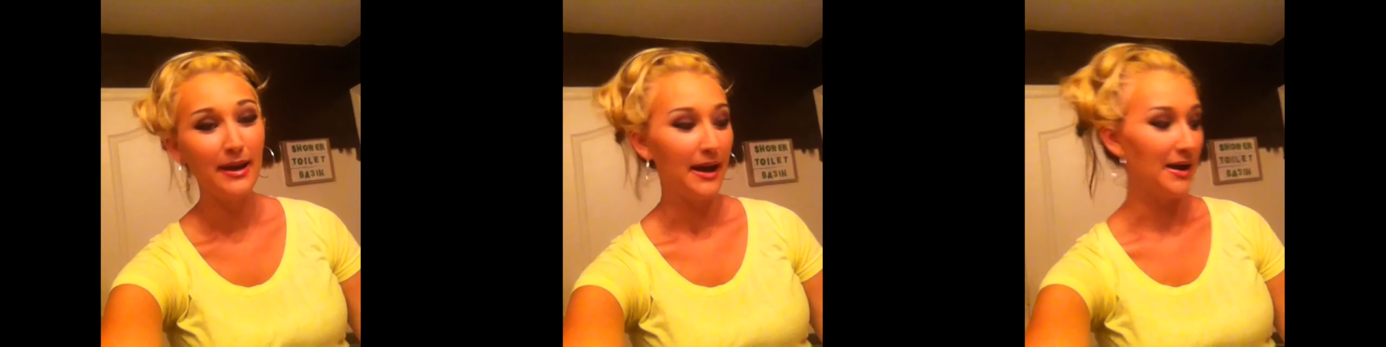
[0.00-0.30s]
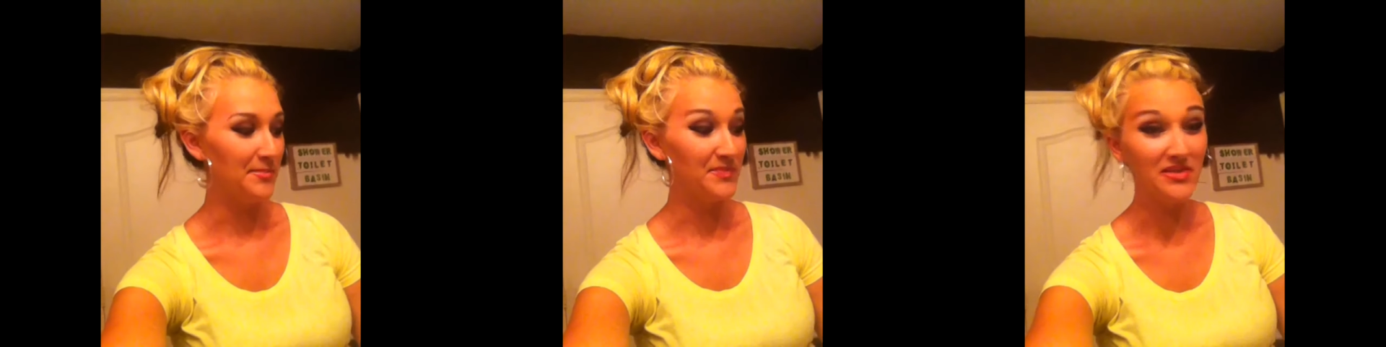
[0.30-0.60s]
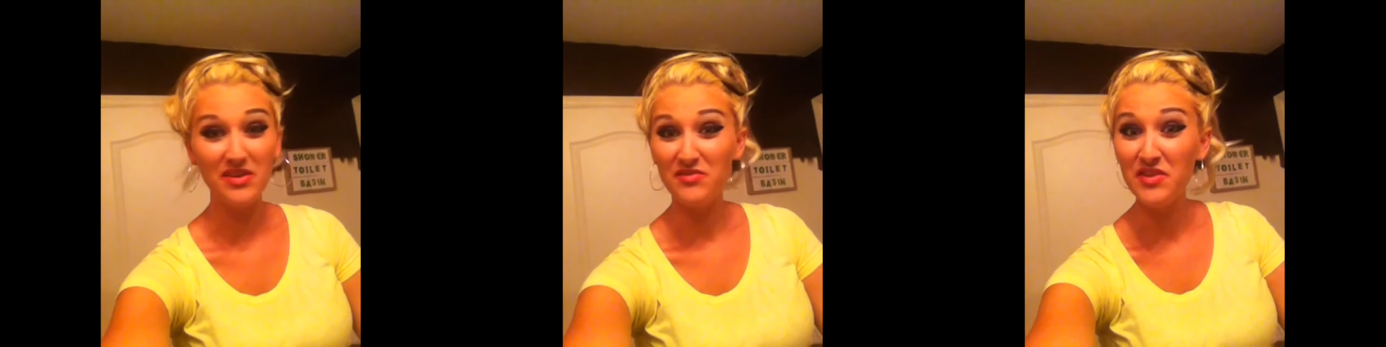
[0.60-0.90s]
Um,
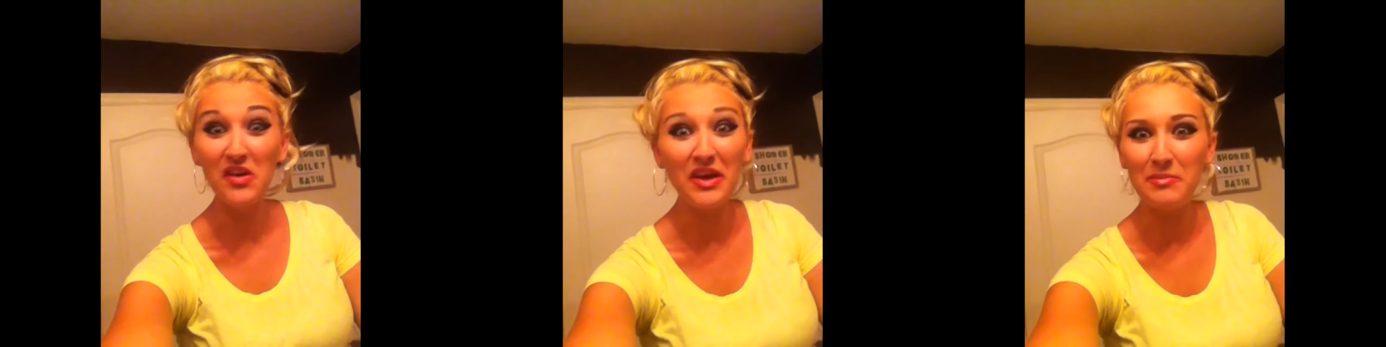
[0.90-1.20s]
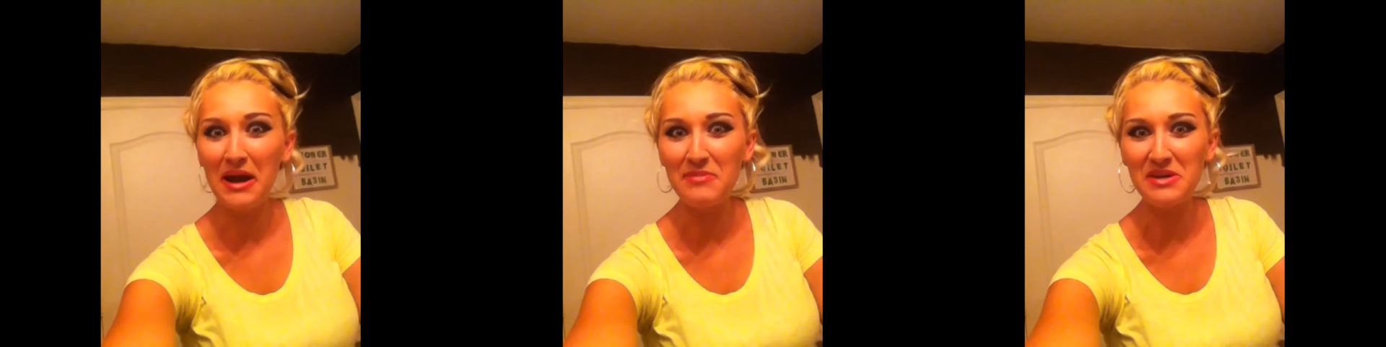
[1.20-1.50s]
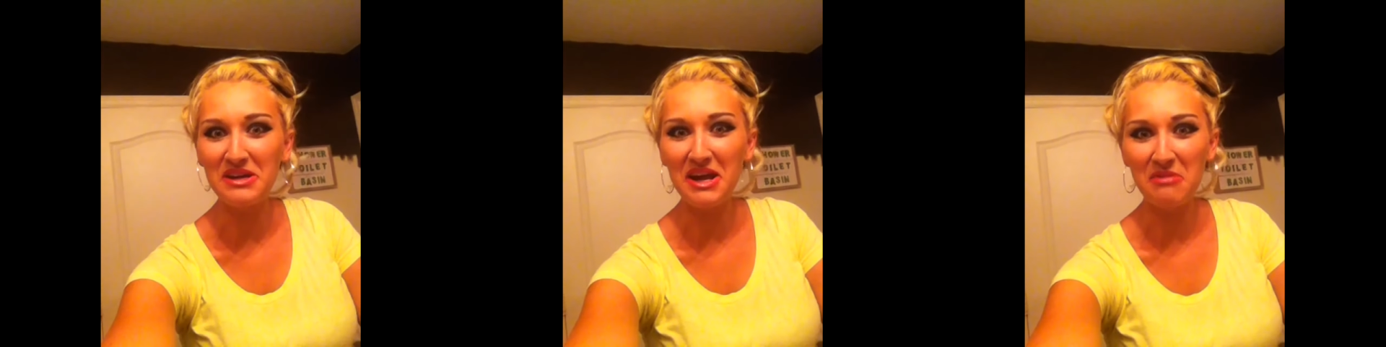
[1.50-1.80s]
if you feel like buying
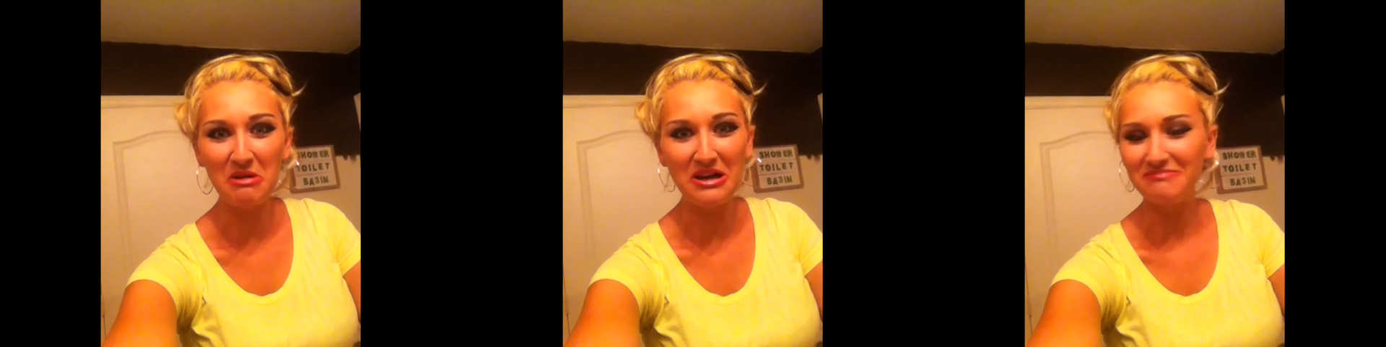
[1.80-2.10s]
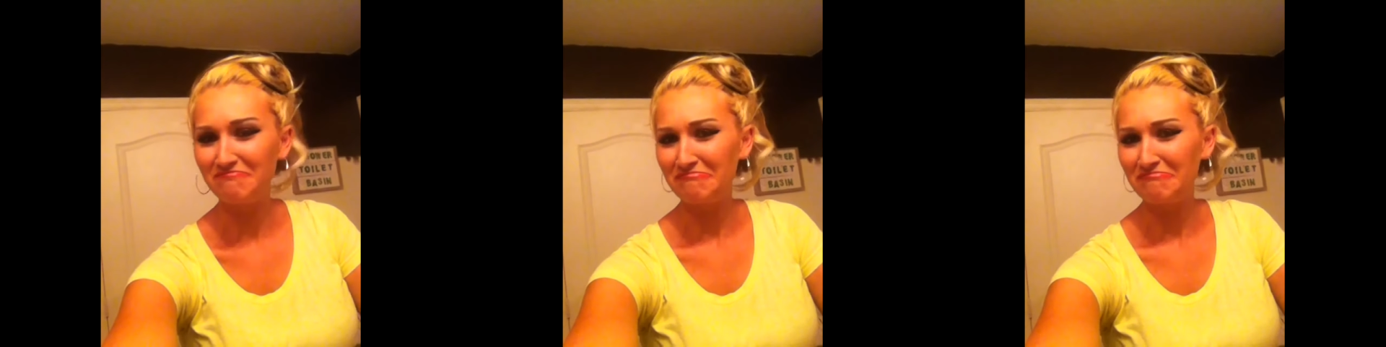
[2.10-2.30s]
me a camera,